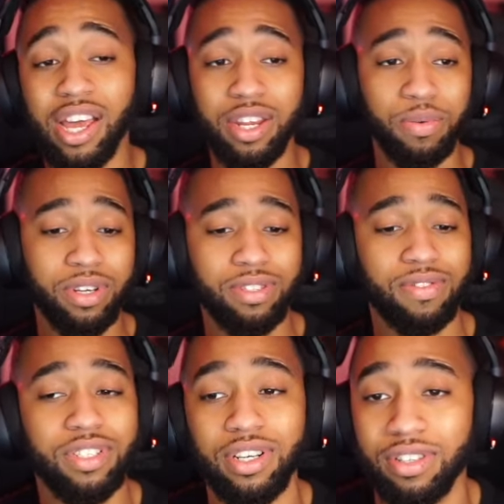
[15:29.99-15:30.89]
anyways
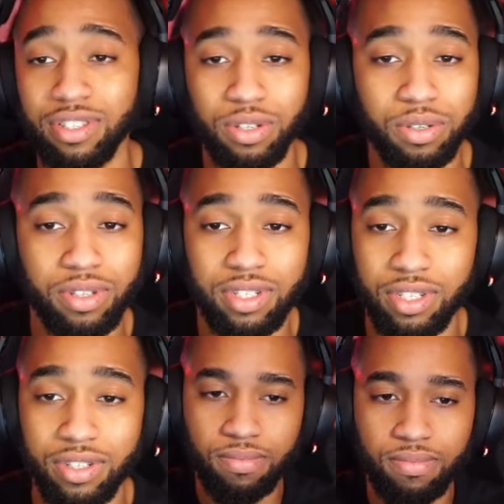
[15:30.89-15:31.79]
let's check out these two let's
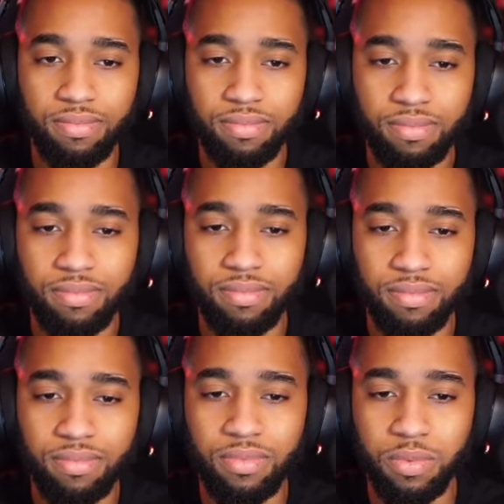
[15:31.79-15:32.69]
see
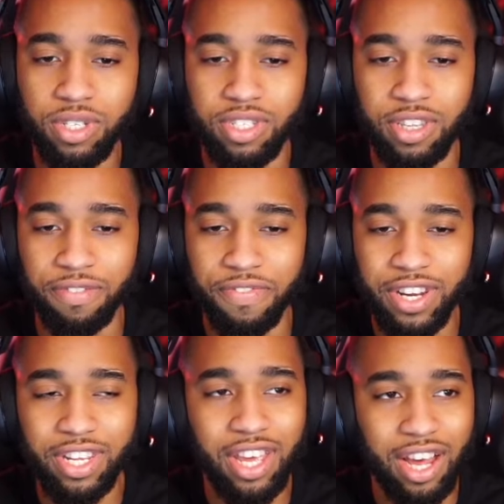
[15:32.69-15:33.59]
what is the
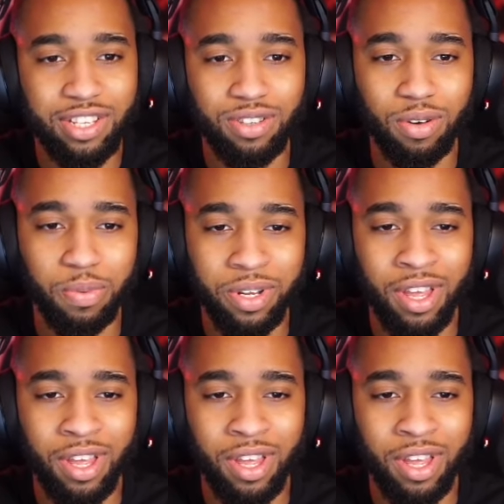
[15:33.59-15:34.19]
Vinny Castle opening?